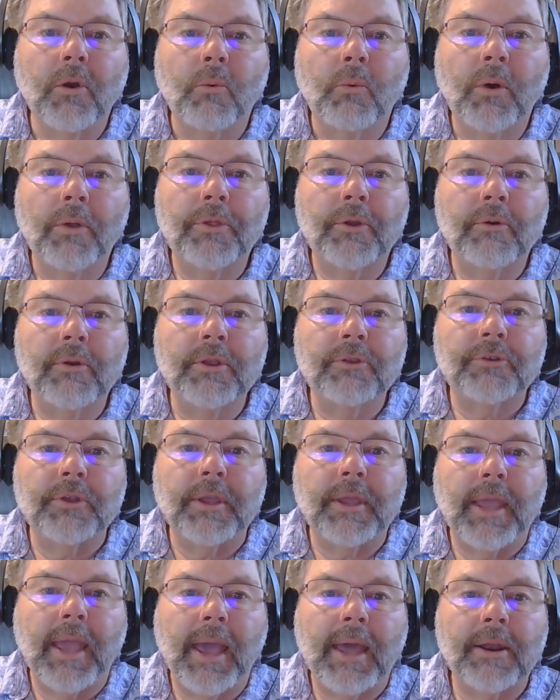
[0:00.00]
Well, there is a
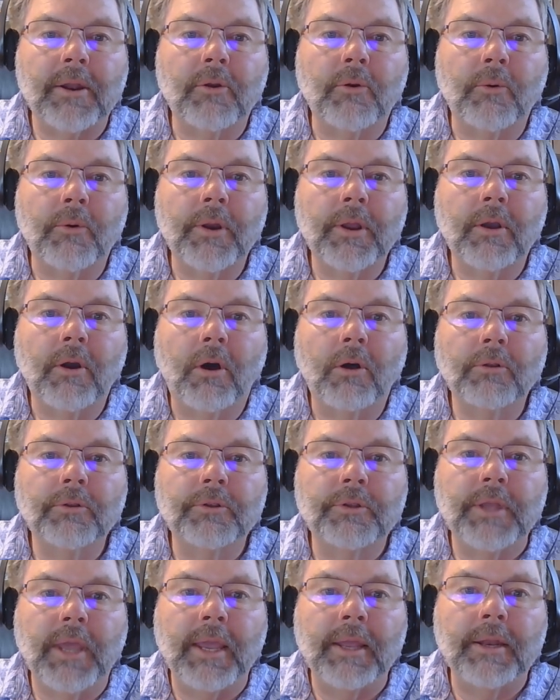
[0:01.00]
category
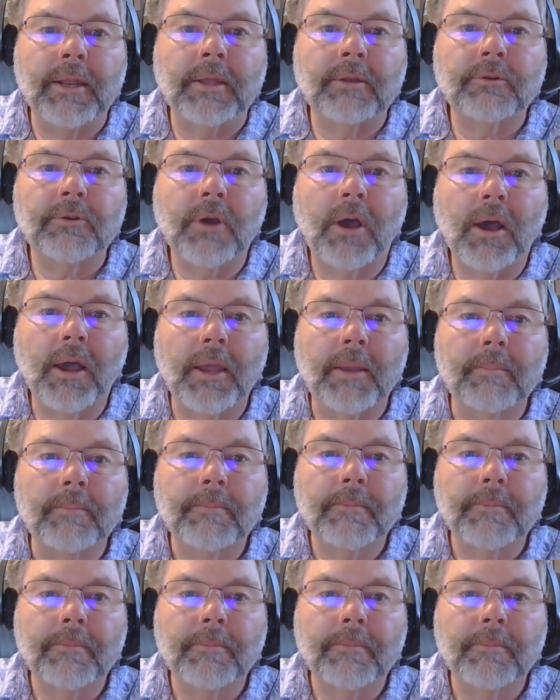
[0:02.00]
called date and time.